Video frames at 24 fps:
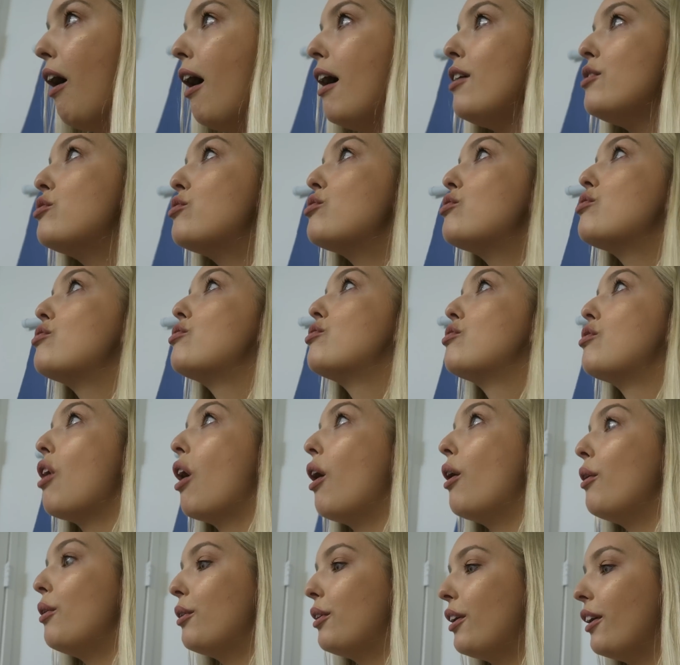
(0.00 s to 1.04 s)
It's
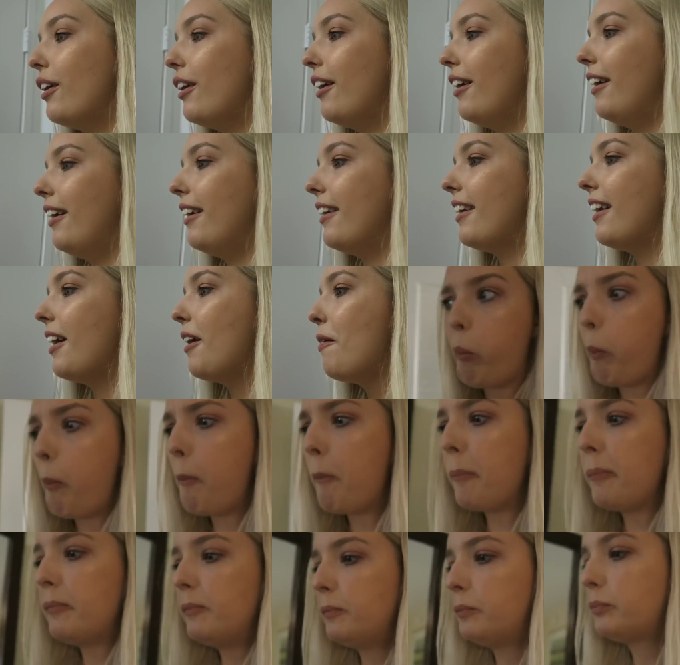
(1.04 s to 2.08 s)
so good.
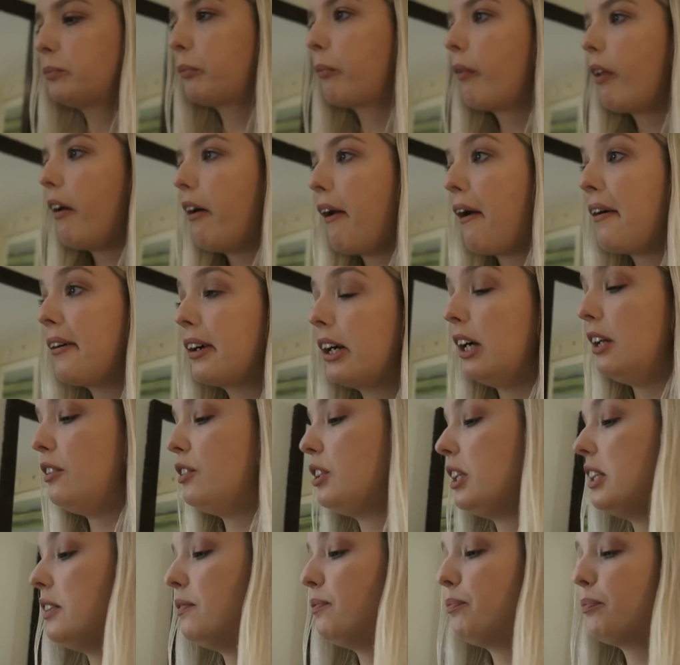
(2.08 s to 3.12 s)
Okay,
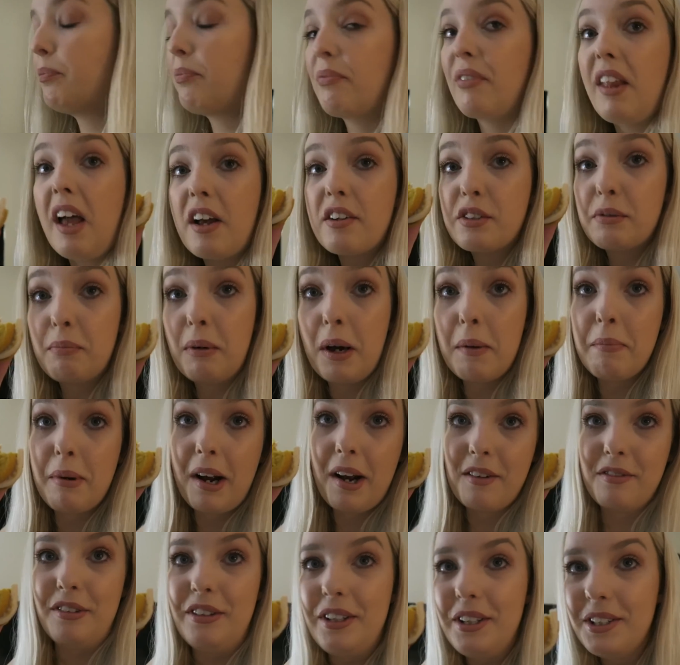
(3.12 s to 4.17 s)
so that's my
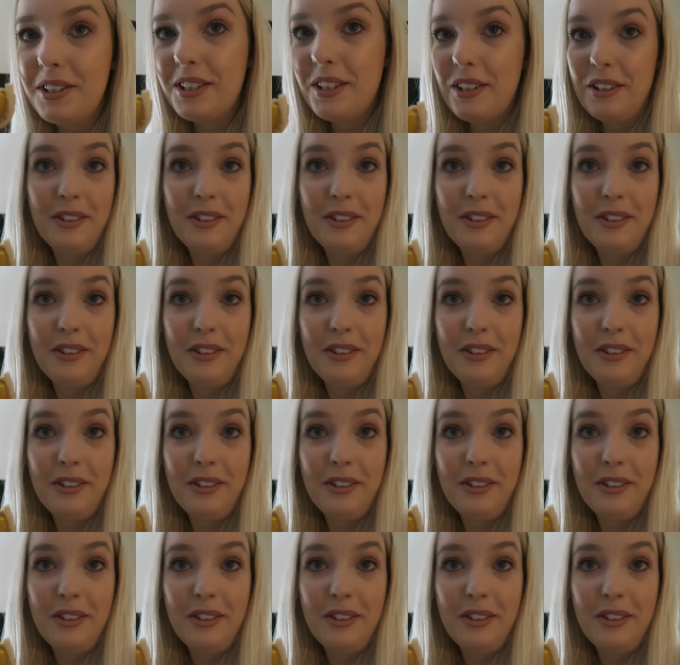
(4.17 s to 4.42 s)
breakfast.